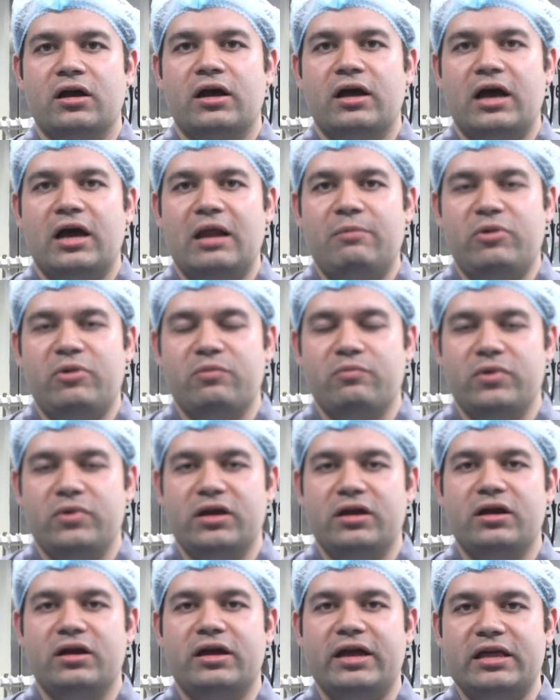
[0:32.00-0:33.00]
helping
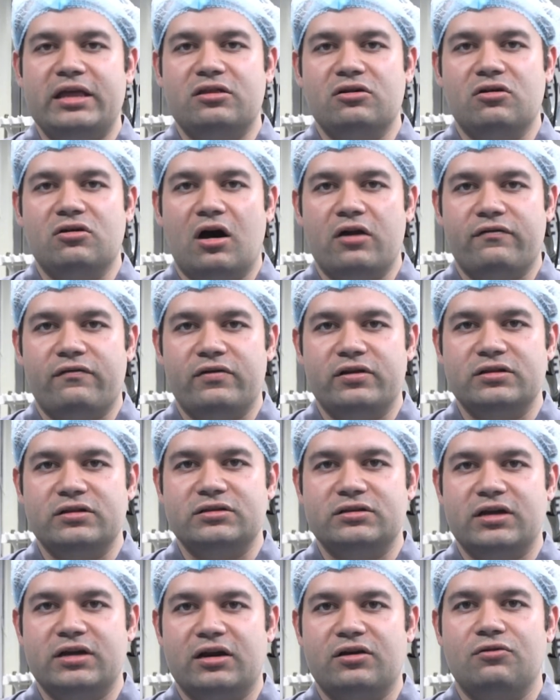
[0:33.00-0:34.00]
me gain the
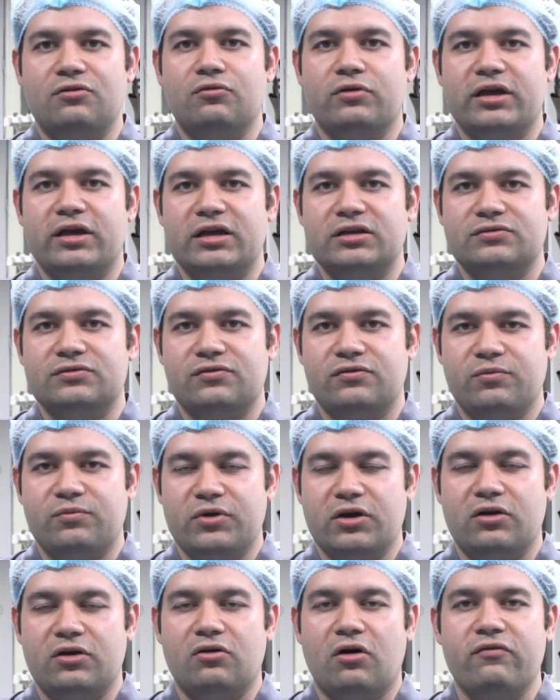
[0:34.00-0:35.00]
confidence that no case would
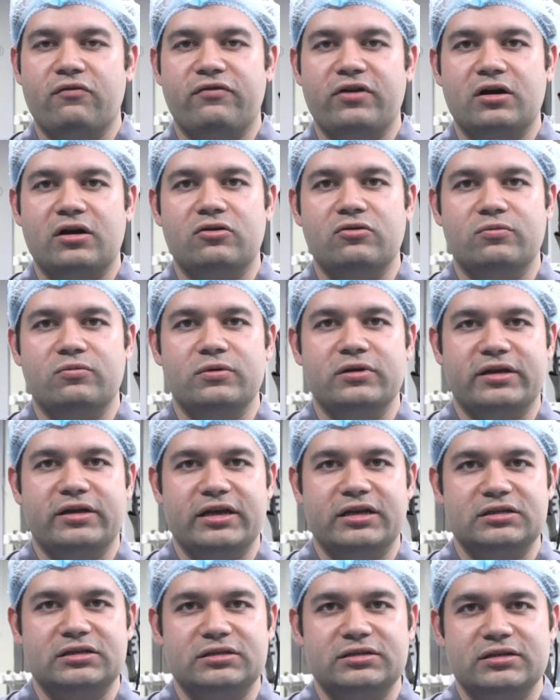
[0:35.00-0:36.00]
be a non-fakeable
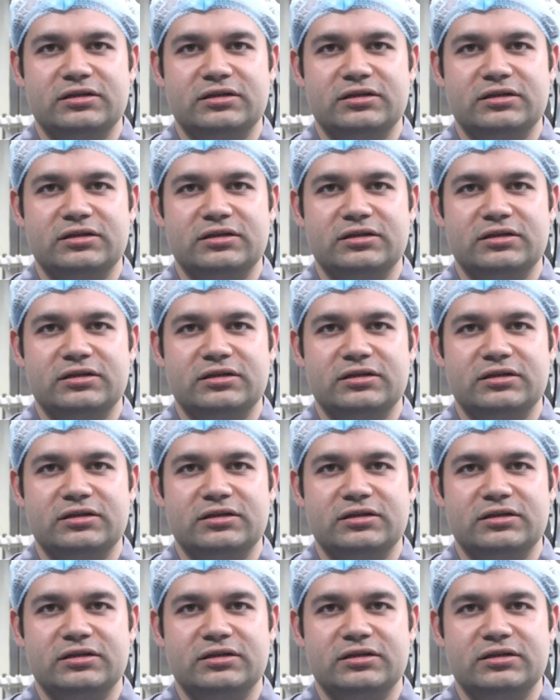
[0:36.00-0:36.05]
case.